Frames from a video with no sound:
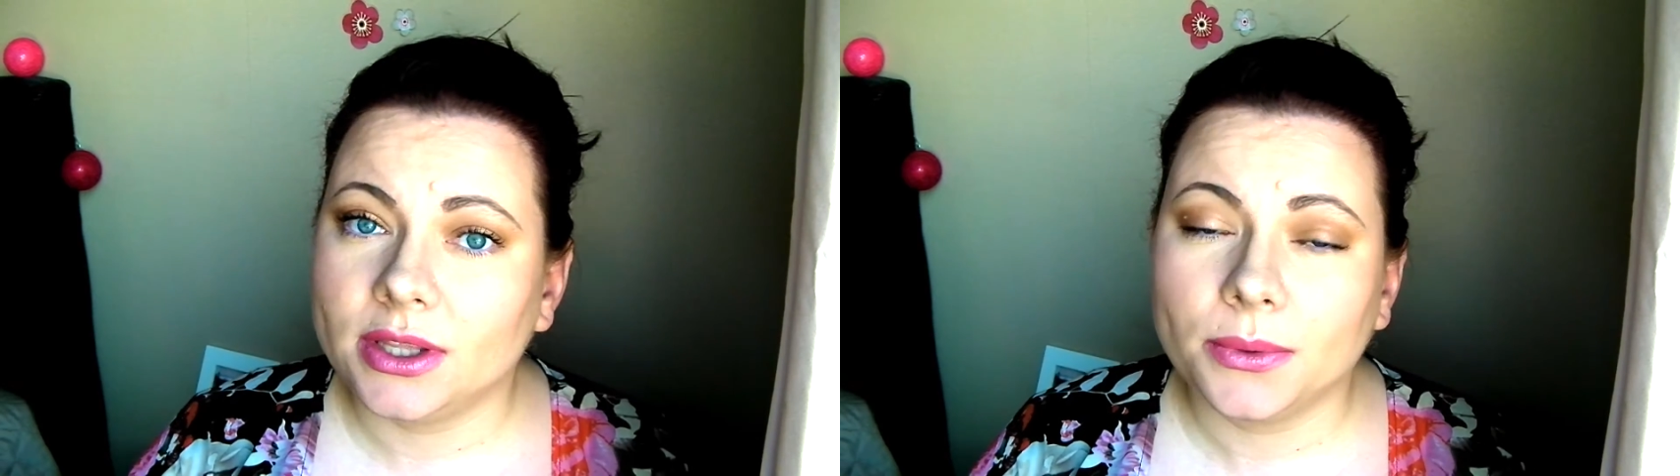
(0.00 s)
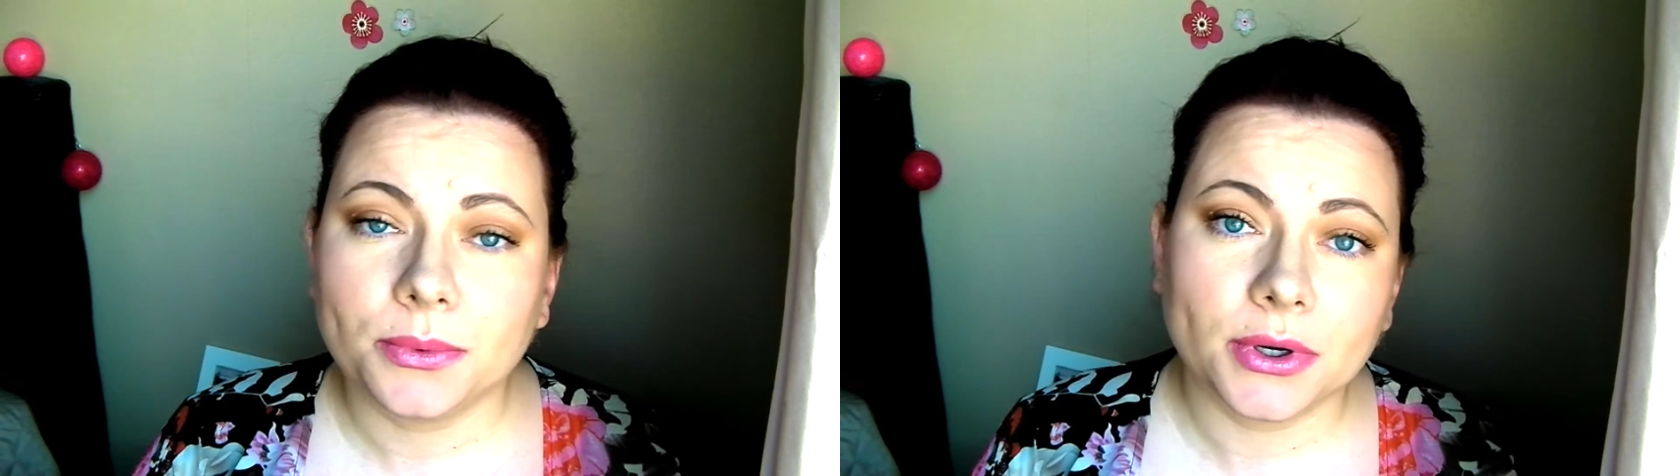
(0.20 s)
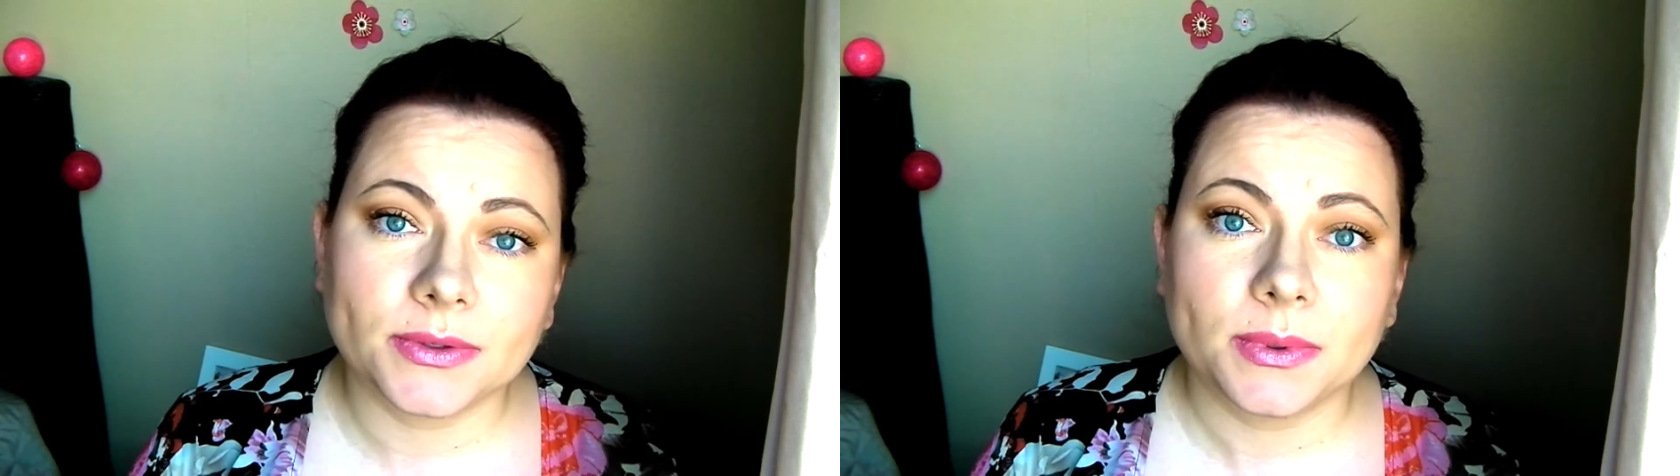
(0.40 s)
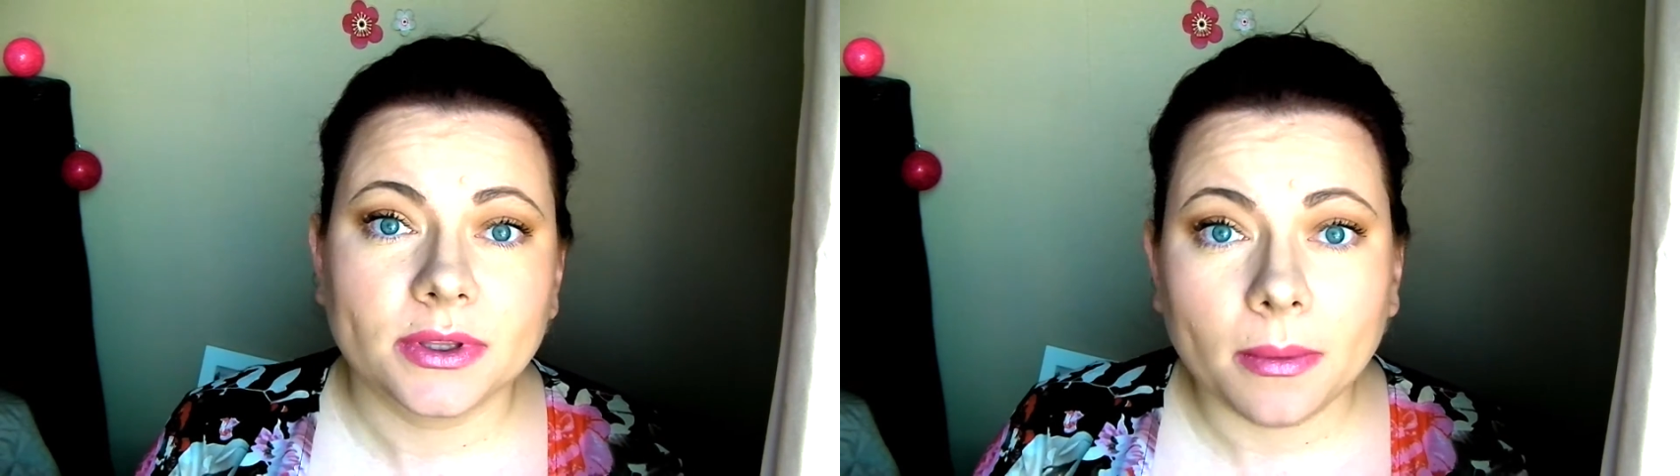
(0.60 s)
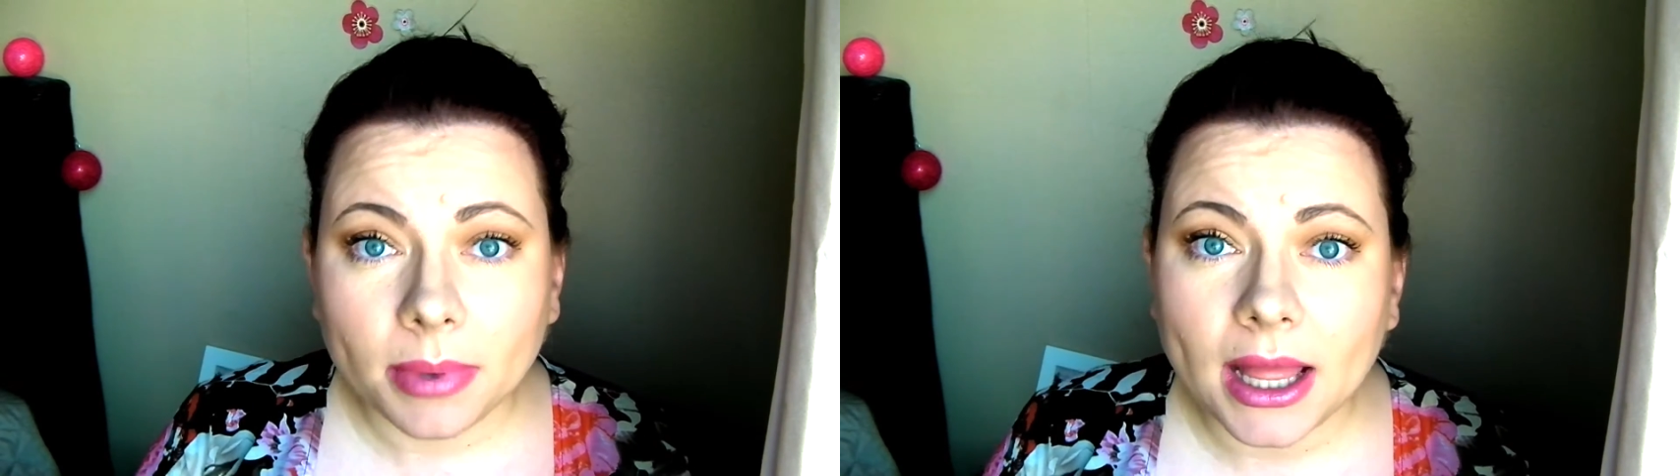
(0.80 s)
that works
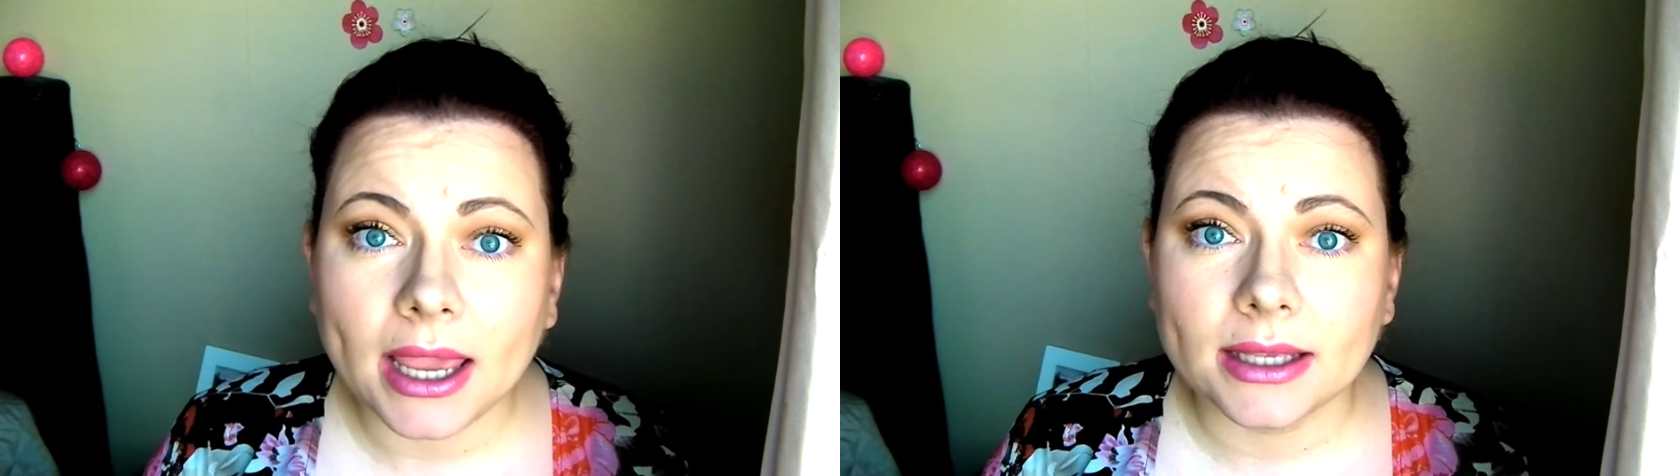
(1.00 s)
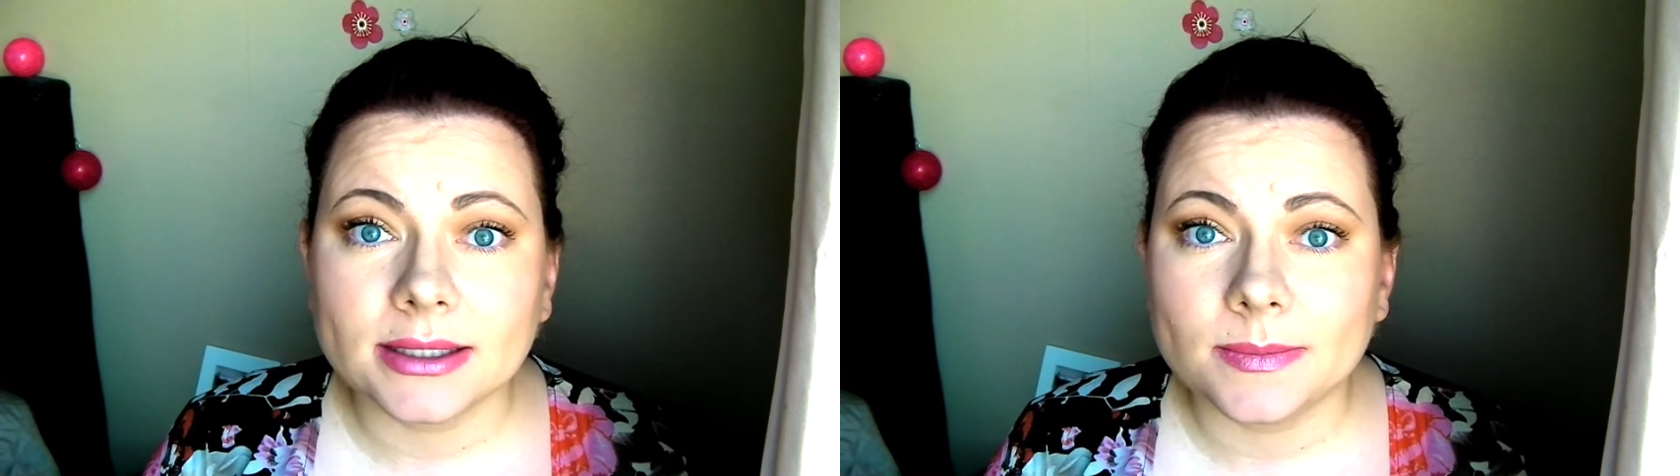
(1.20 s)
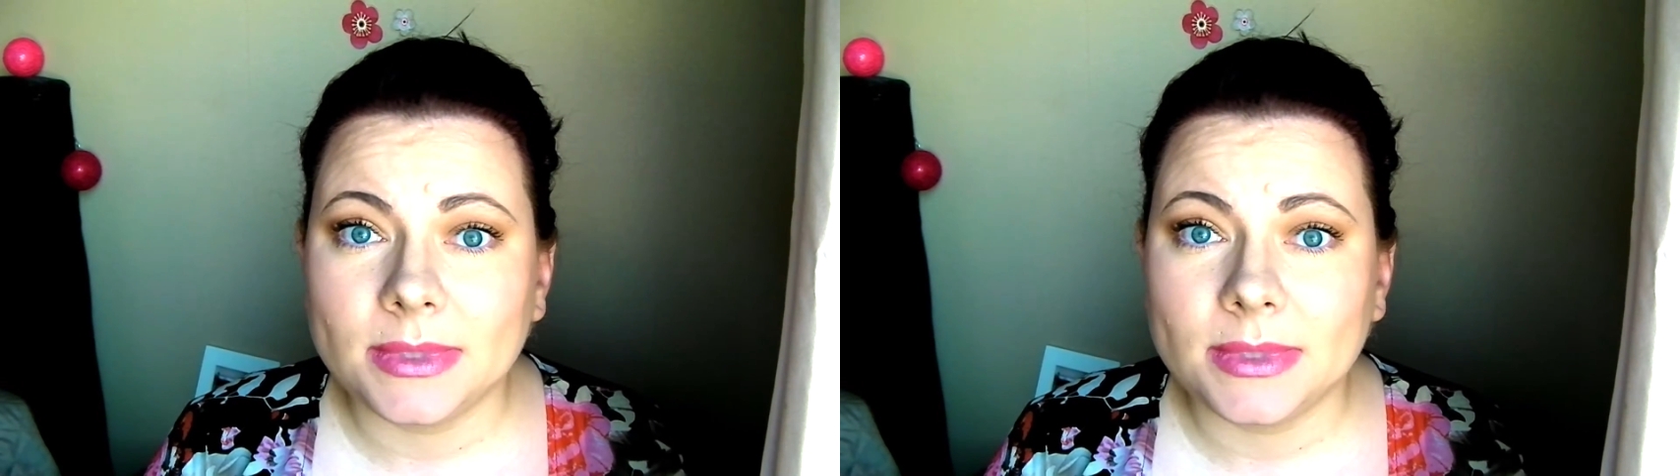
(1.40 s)
with compliance,